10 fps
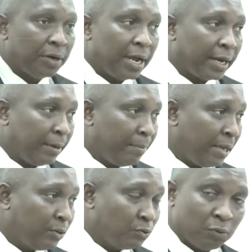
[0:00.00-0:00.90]
The
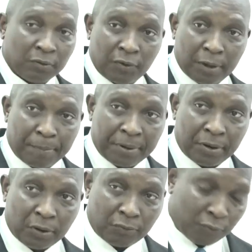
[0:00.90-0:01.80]
agreement was for a
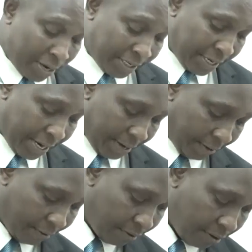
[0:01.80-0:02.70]
period of 1
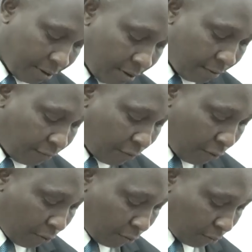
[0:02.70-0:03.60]
year
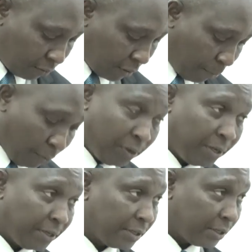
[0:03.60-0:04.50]
for the
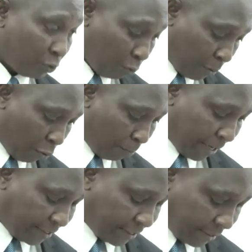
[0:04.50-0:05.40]
building to be
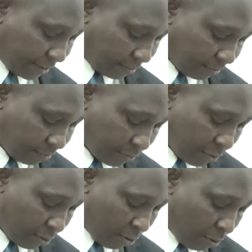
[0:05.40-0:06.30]
completed.
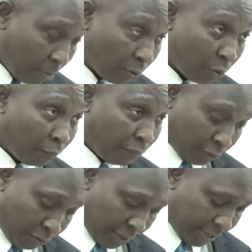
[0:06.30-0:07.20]
But
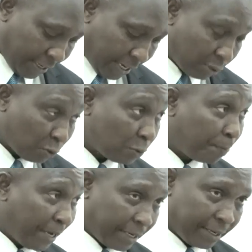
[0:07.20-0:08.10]
unfortunately, as we
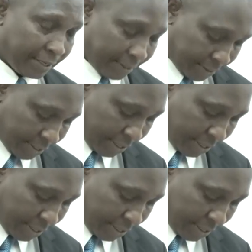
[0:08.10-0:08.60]
speak,